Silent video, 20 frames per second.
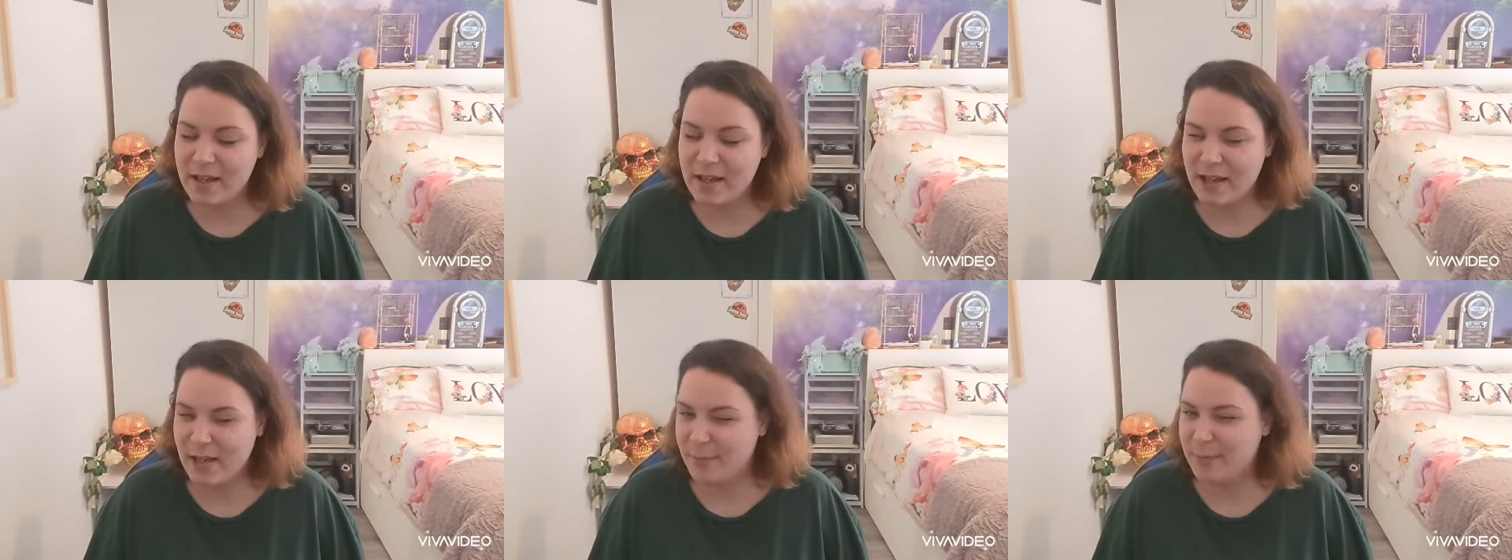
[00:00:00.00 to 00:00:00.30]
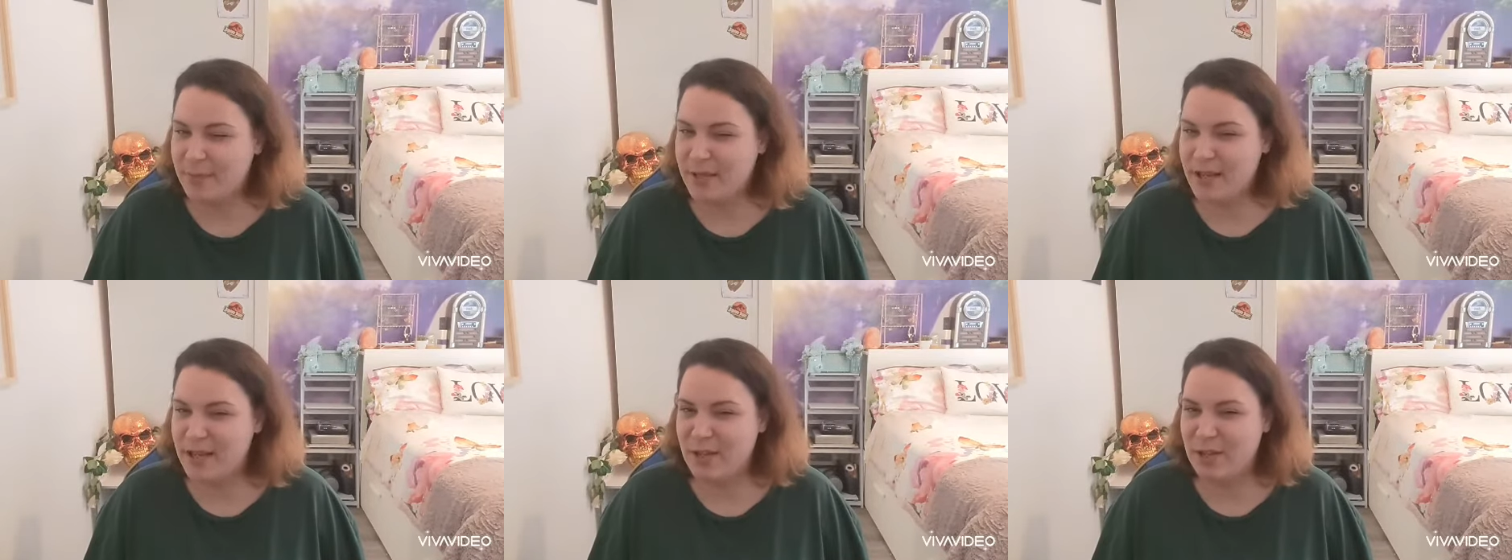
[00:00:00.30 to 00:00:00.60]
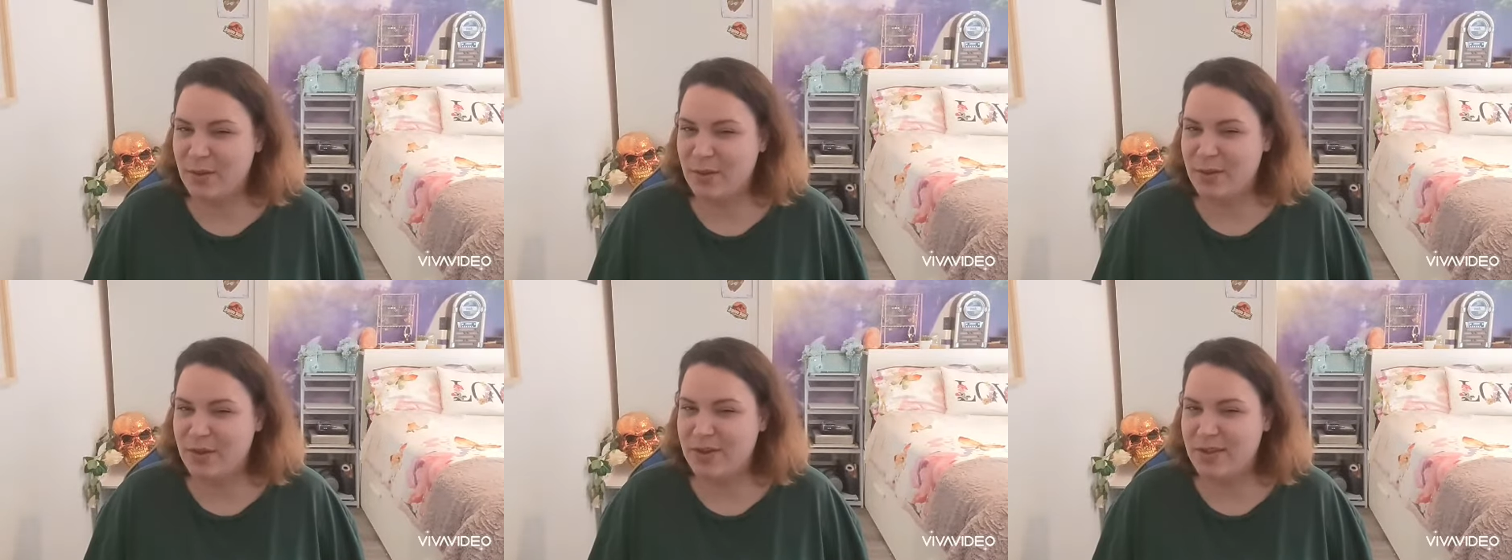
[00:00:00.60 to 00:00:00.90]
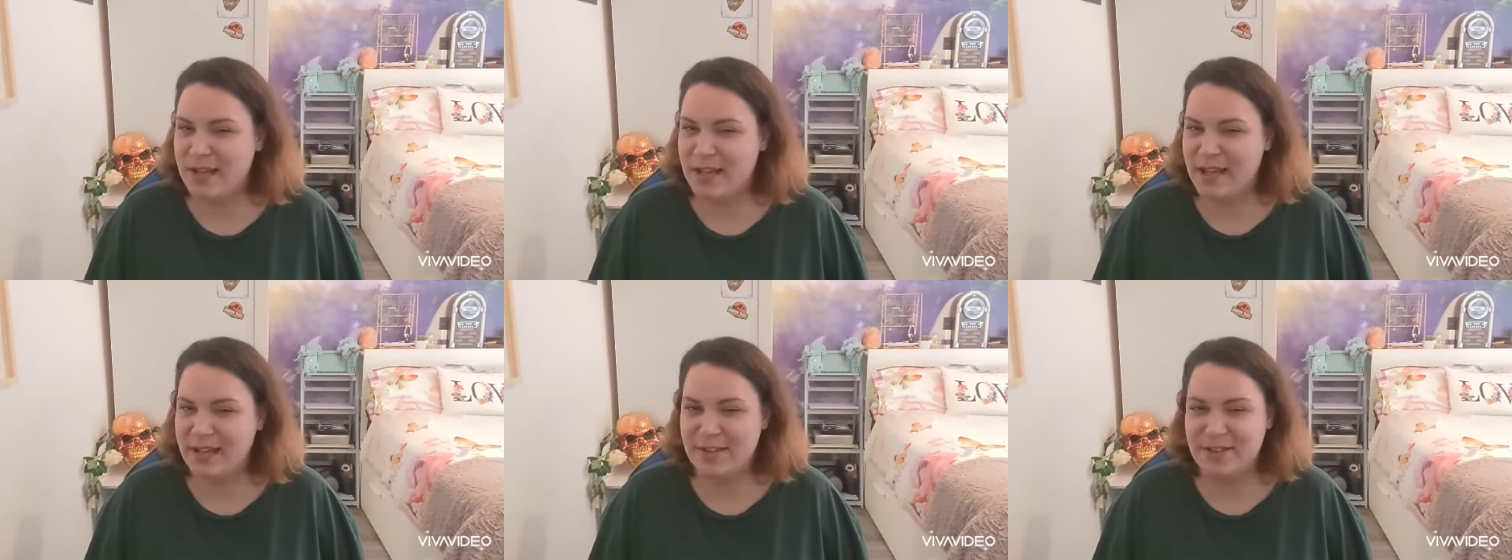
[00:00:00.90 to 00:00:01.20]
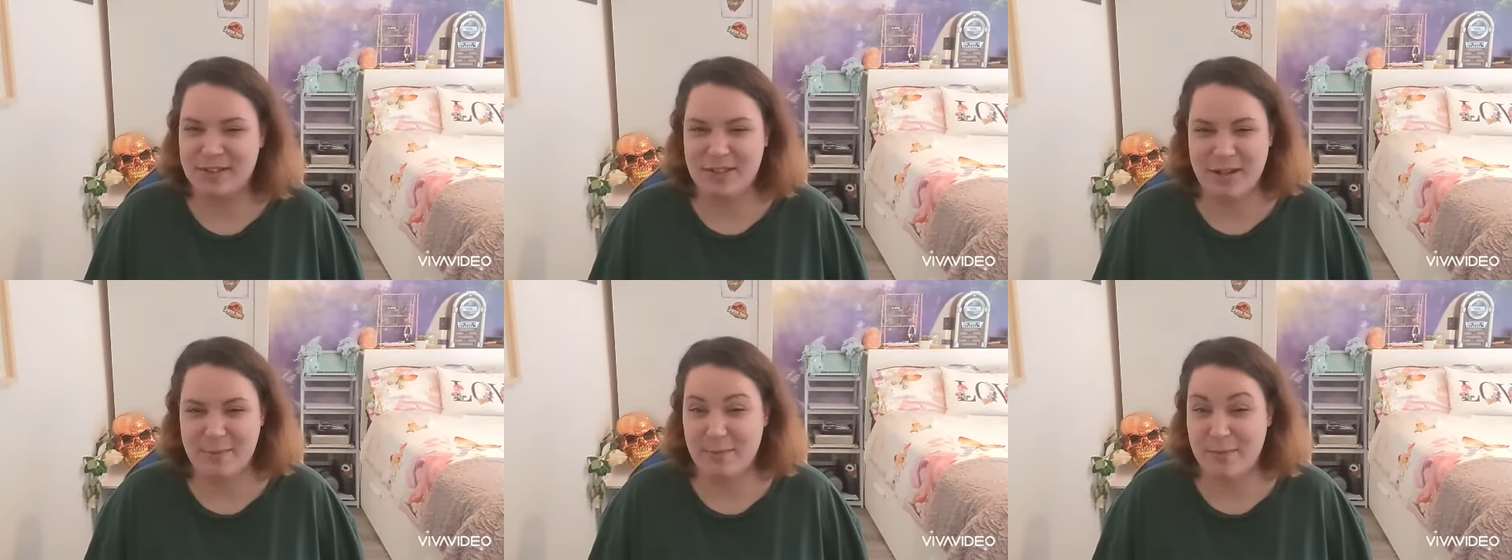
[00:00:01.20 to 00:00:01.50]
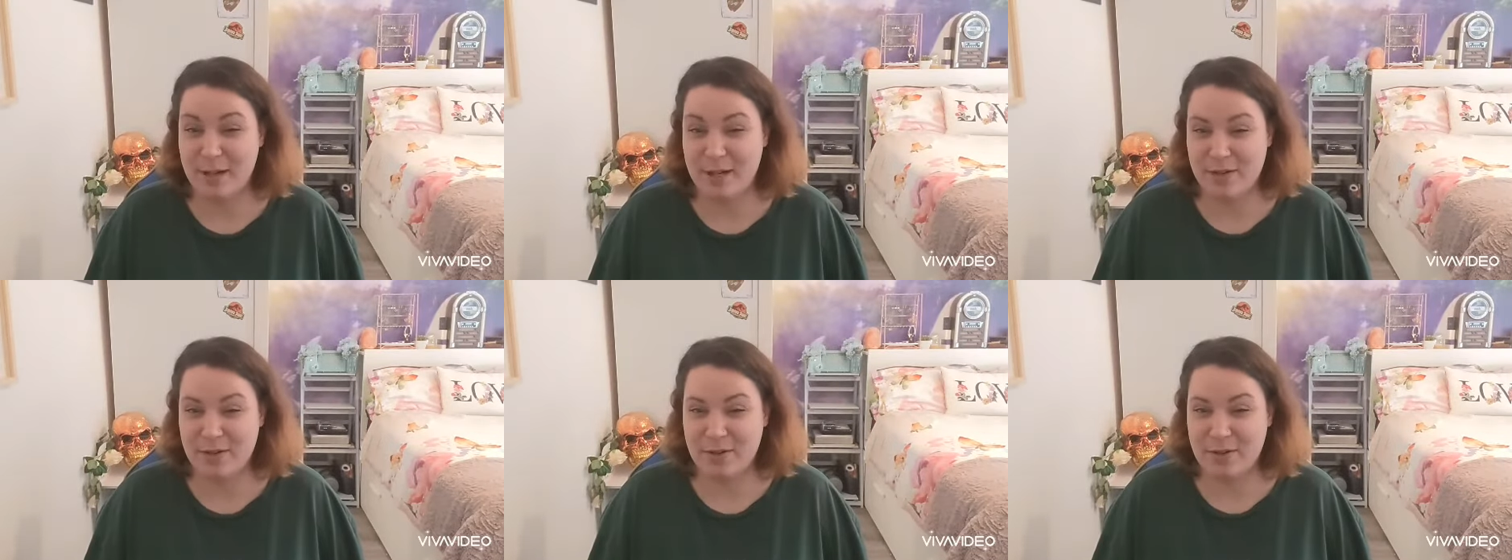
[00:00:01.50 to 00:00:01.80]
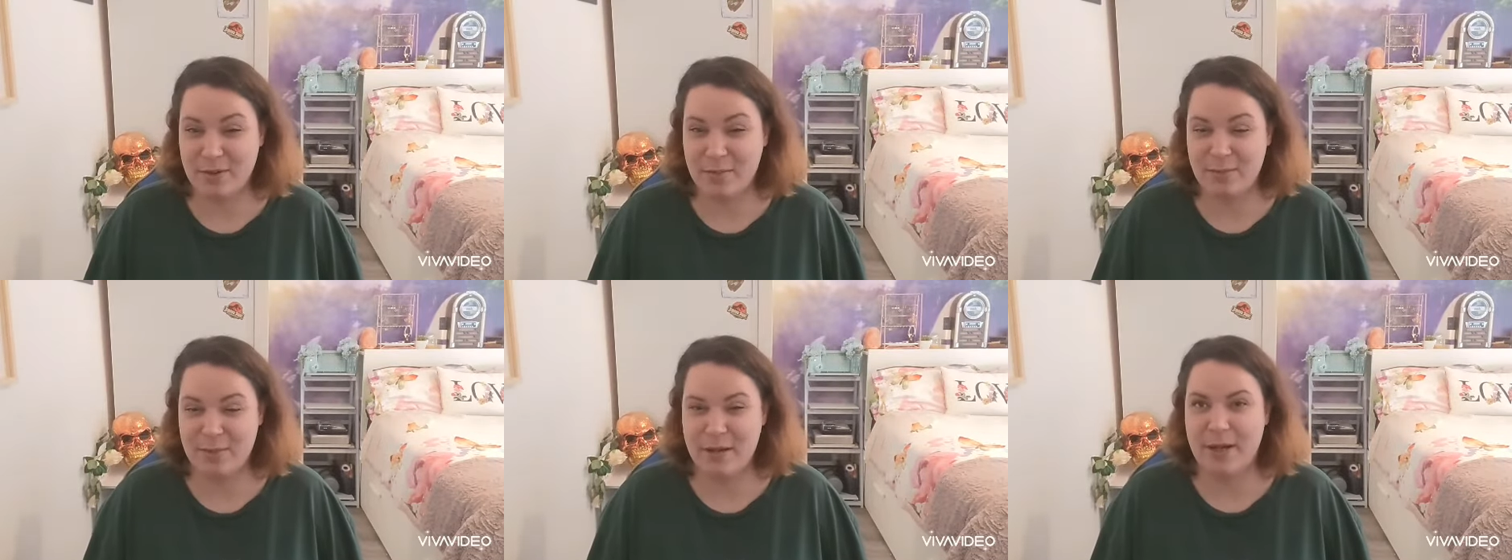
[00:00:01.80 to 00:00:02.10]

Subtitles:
update you on that. I might not,